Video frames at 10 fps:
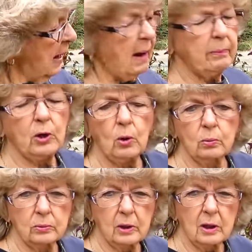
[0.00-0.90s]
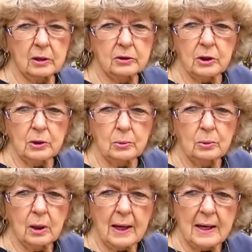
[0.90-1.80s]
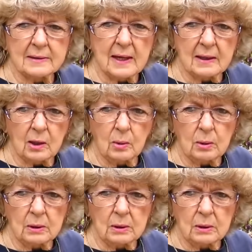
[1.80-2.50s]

I'm going to do as I go